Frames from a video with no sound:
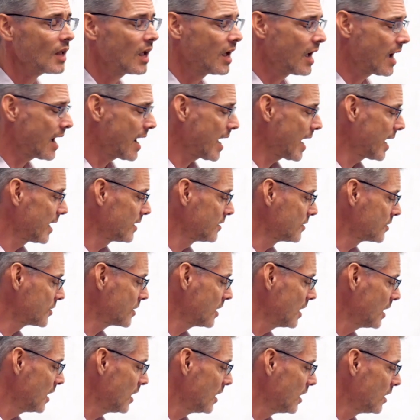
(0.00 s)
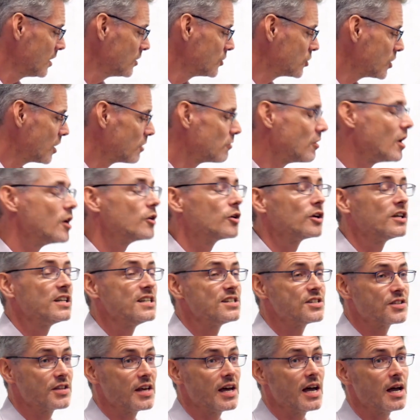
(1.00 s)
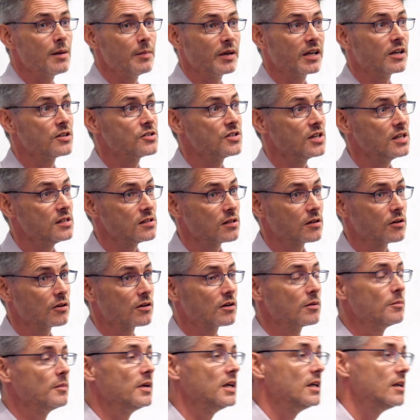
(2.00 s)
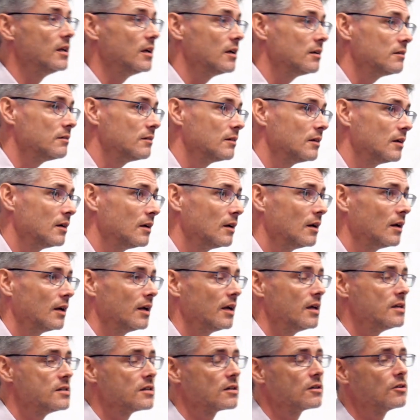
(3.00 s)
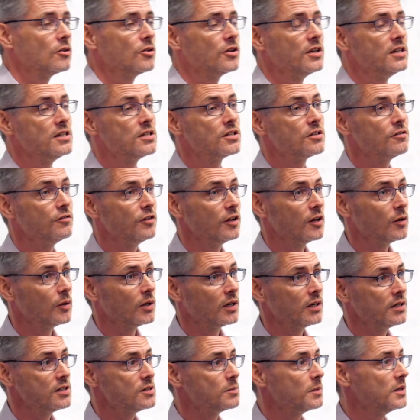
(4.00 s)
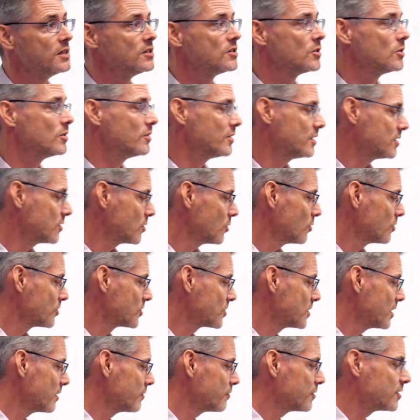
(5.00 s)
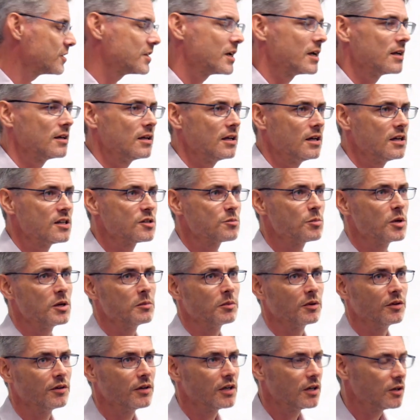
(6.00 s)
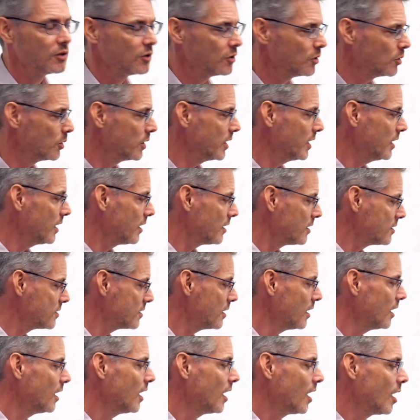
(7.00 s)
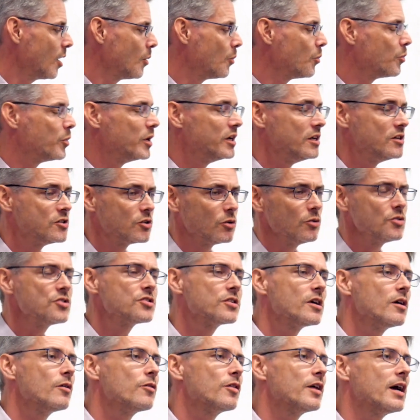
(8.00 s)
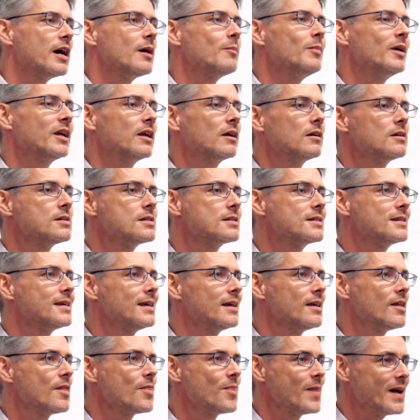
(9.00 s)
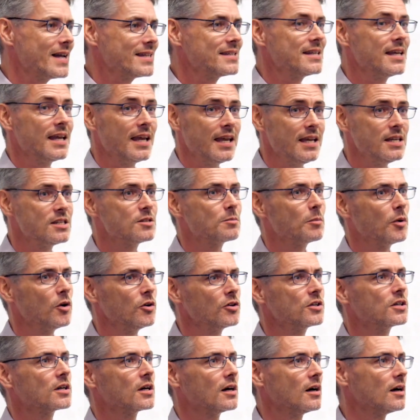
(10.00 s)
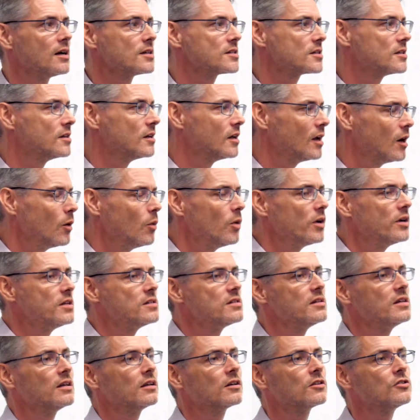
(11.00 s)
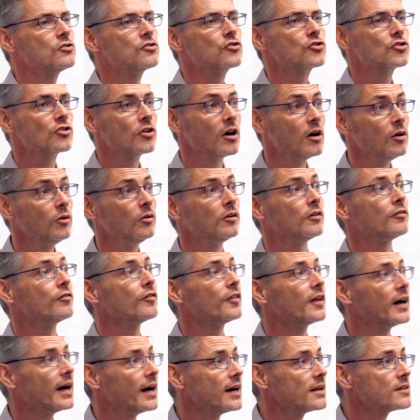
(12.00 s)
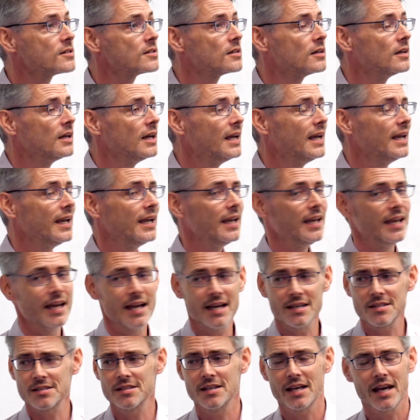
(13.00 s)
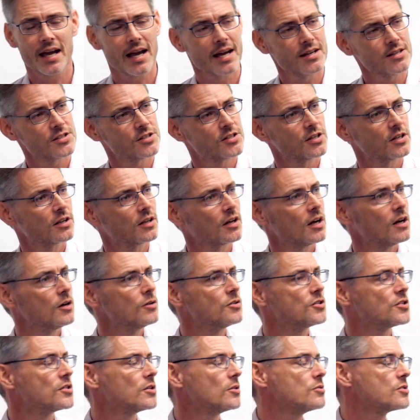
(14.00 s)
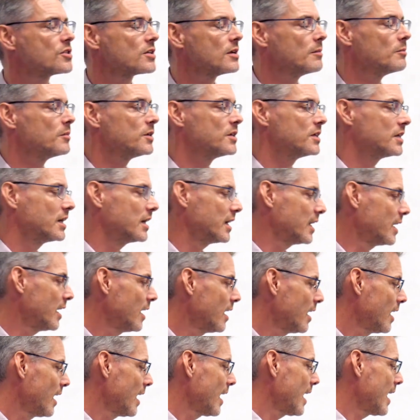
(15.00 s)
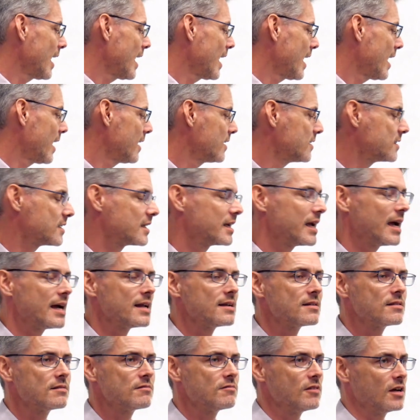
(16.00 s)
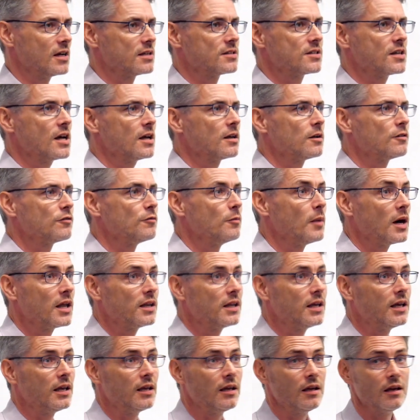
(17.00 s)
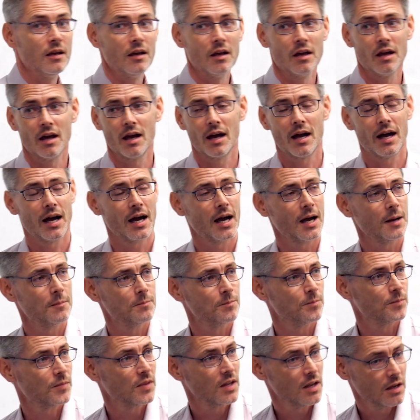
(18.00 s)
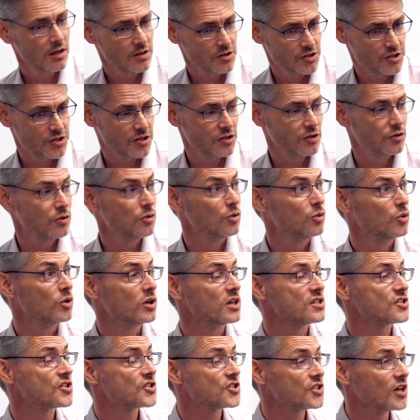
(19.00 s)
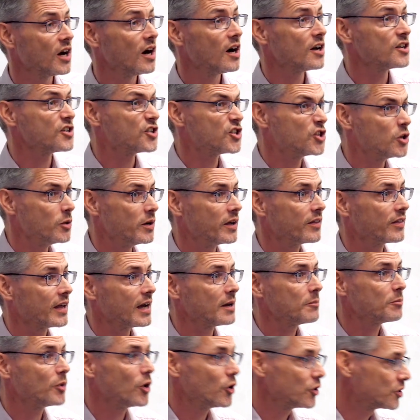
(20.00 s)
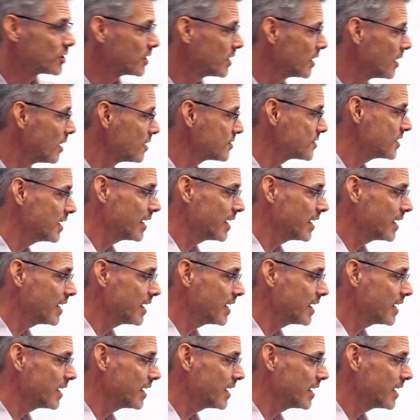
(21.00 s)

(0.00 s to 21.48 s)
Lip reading: And Joe Rogan is there because he's a good comedian, he's a good interviewer, he's been doing this sort of stuff for 10 years, people know who he is, but he's also there because that's his podcast. No one is in control of that. He hasn't had to go to somebody and get a ton of money to start doing that podcast.